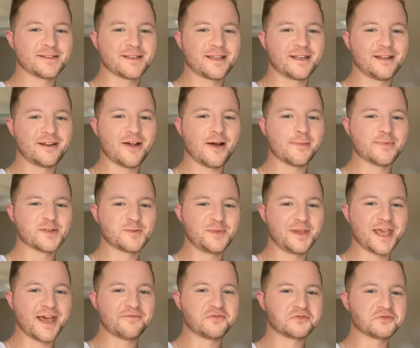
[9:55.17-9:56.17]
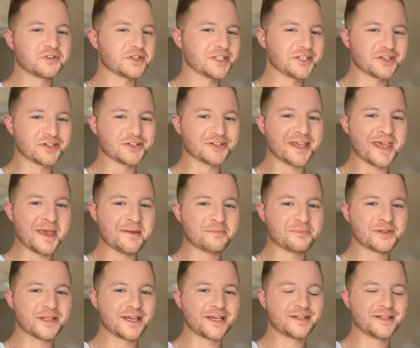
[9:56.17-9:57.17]
and it helps me have a really good game
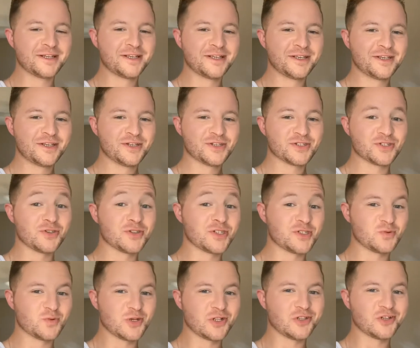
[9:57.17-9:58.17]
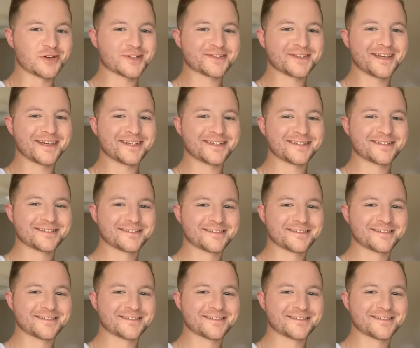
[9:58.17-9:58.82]
plan. So this is what it looks like.